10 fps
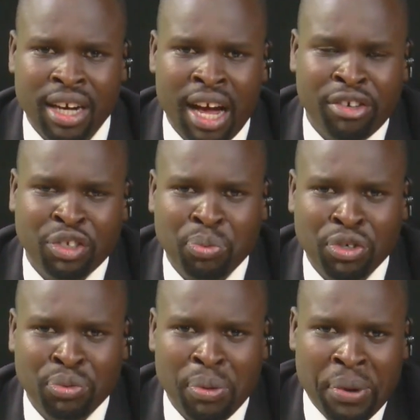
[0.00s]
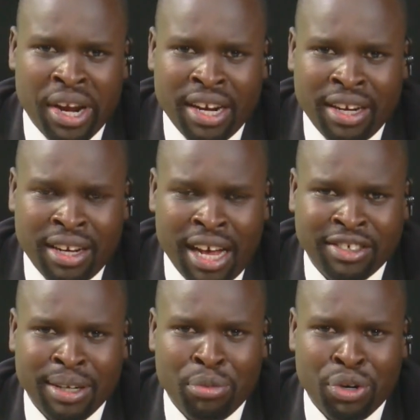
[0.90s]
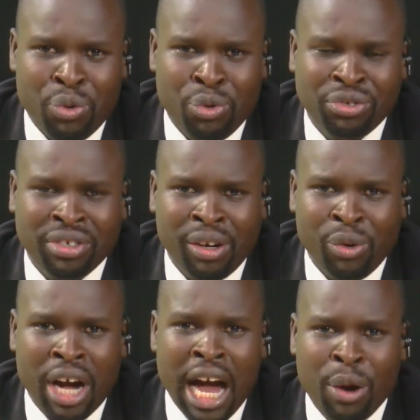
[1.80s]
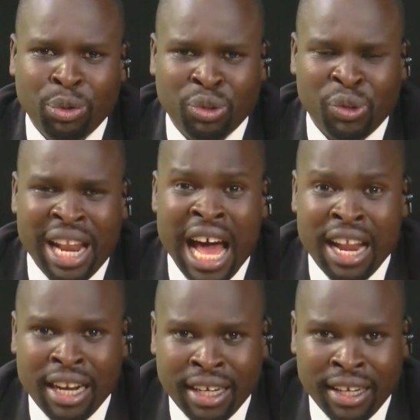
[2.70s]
a responsible parent, somebody who will look how to learn,